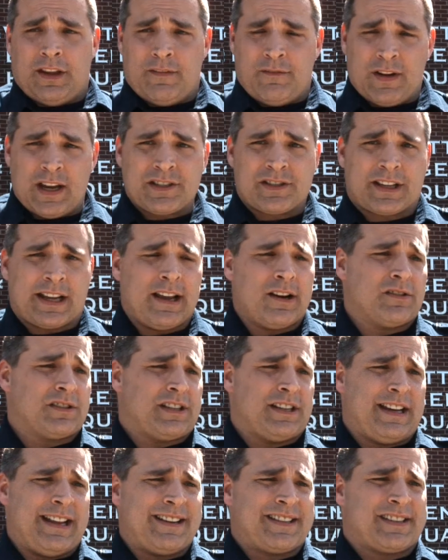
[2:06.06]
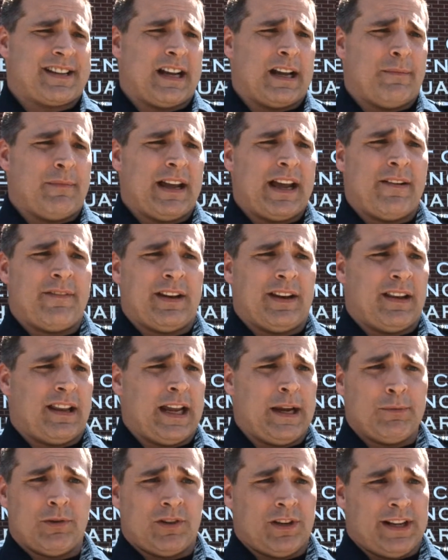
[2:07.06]
investigators at this time haven't
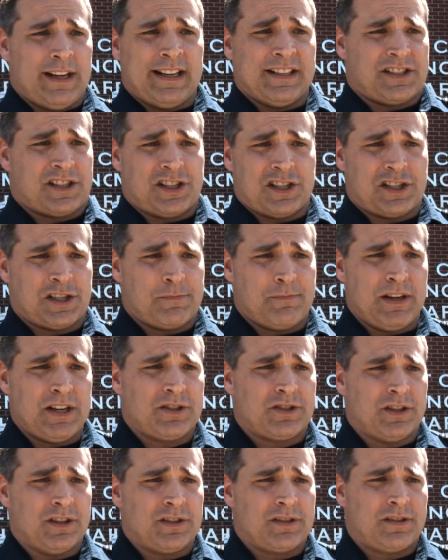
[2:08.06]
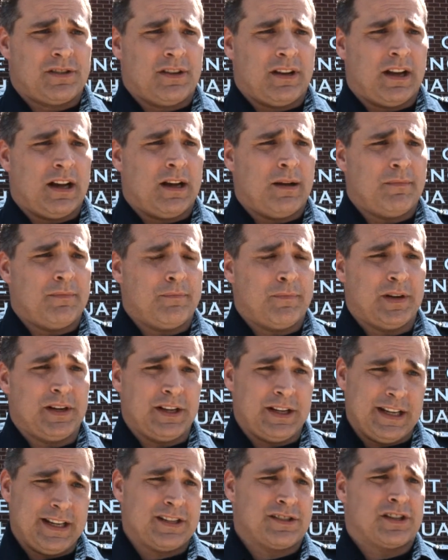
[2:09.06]
labeled it as suspicious,
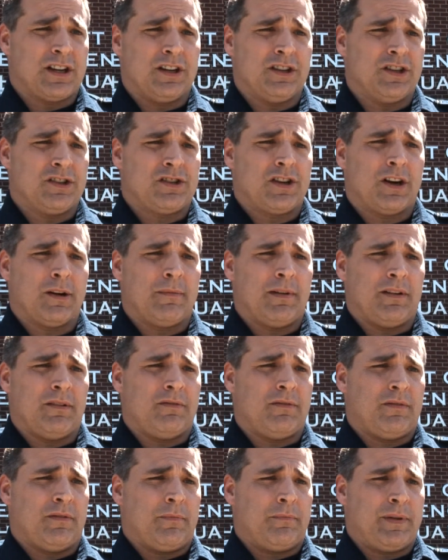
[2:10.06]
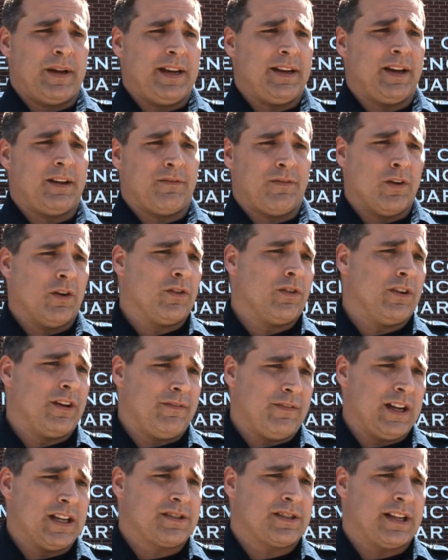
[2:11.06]
but it is undetermined pending further
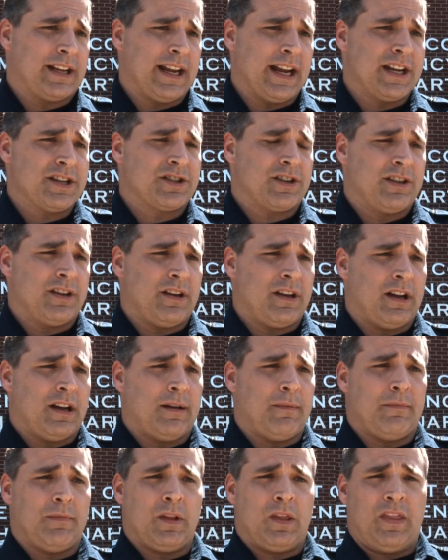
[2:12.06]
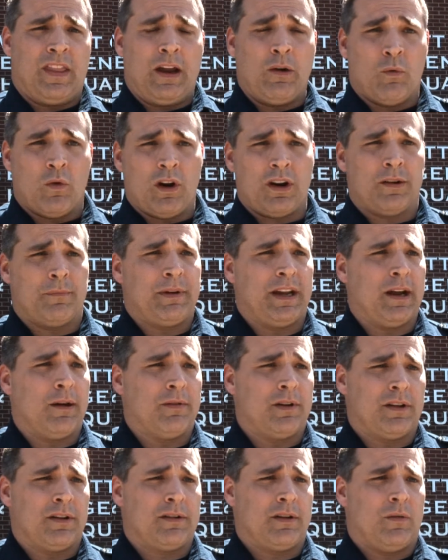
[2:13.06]
investigation. They want to be
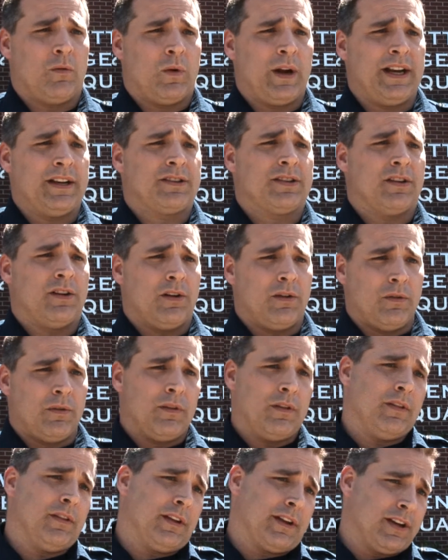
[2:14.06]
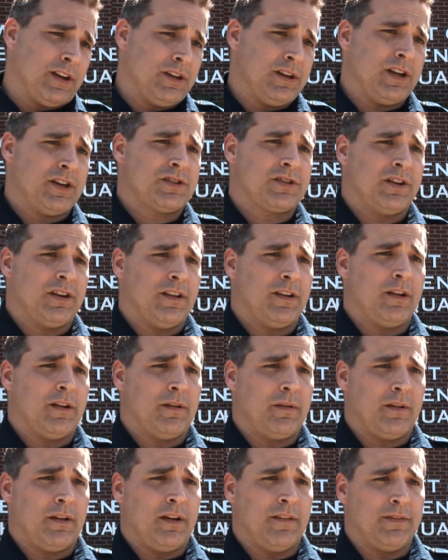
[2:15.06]
able to wait till the condition
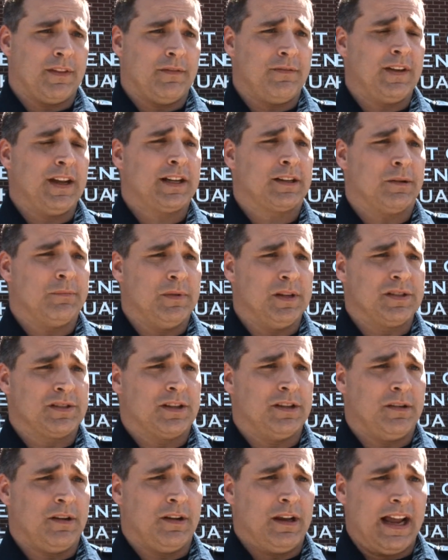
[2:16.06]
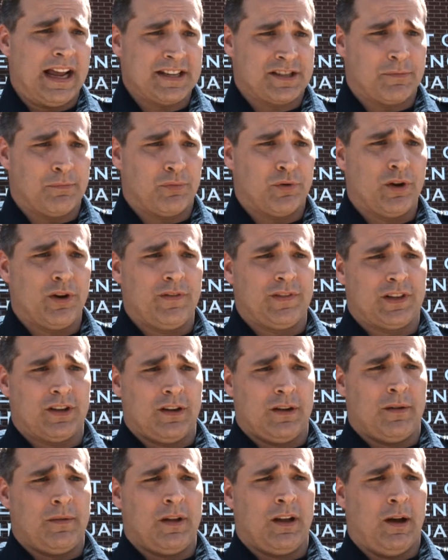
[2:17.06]
of the victim has improved
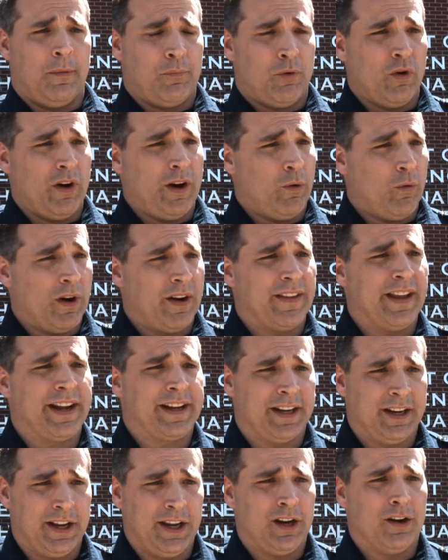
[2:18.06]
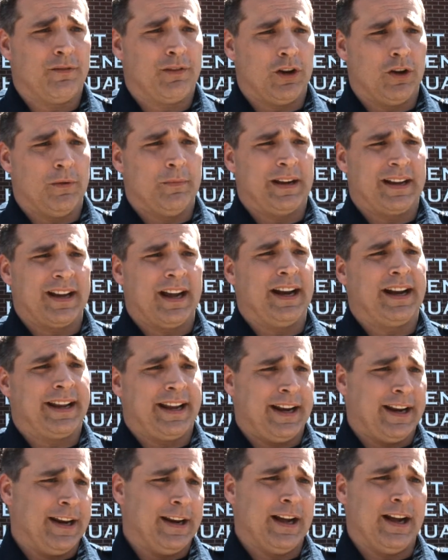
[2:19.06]
to a point where they can interview him and kind of
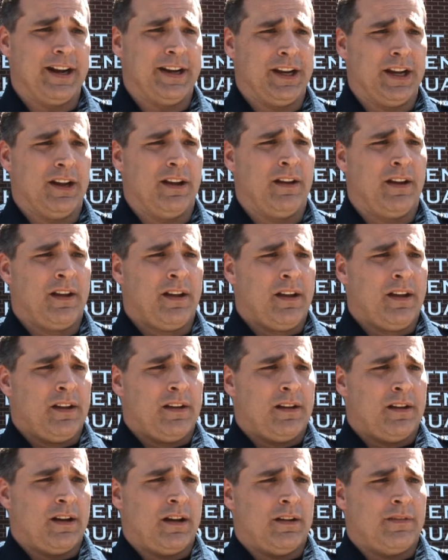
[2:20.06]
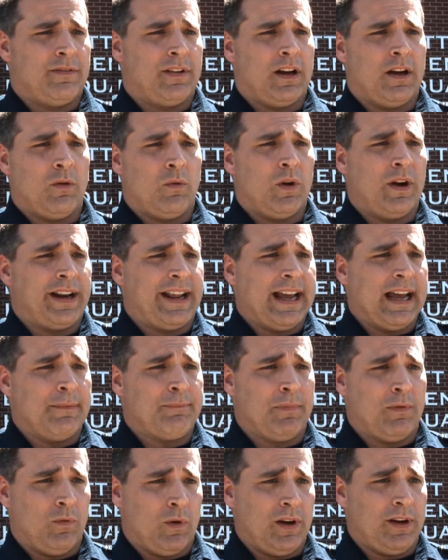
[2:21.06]
get an idea of what
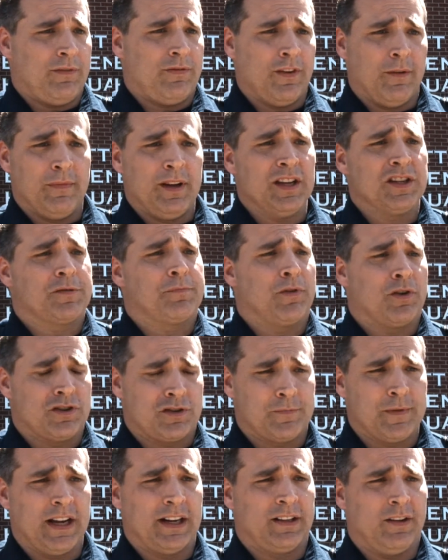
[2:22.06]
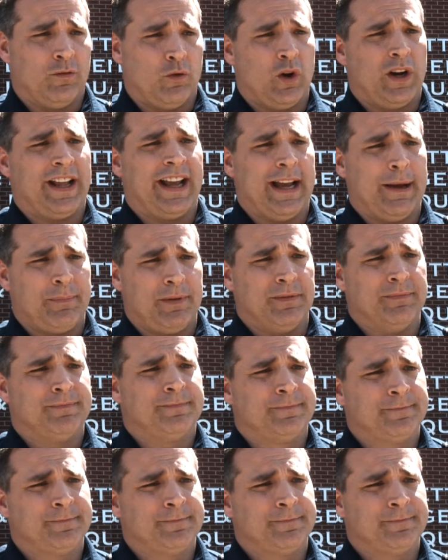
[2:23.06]
happened, from his perspective, what happened.